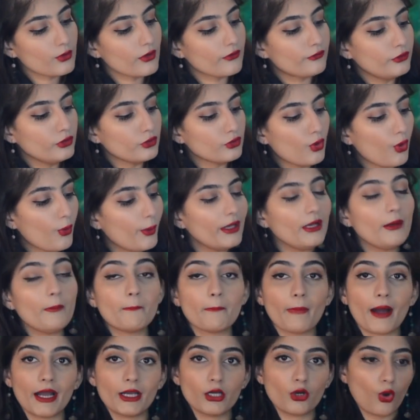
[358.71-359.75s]
So if you go
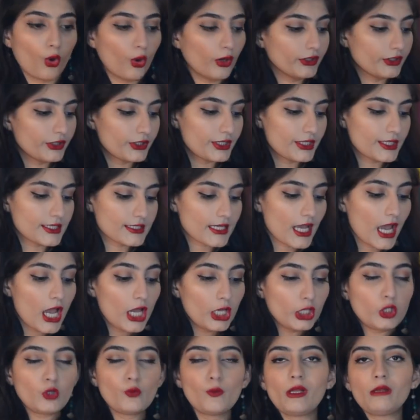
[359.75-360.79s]
in my orders,
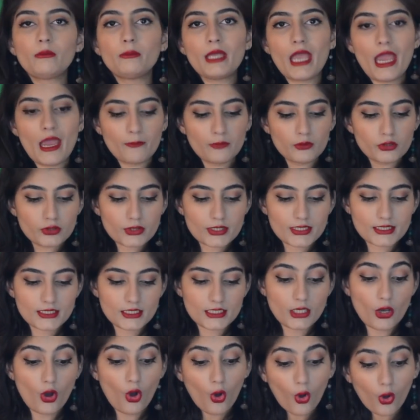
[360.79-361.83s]
you will be able to
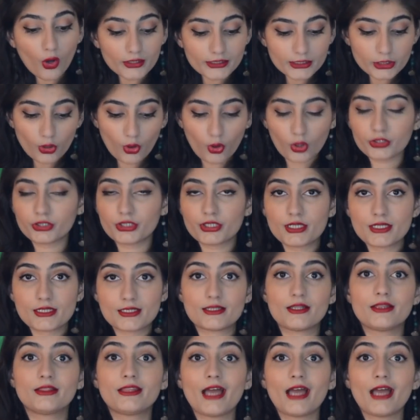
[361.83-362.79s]
see all the orders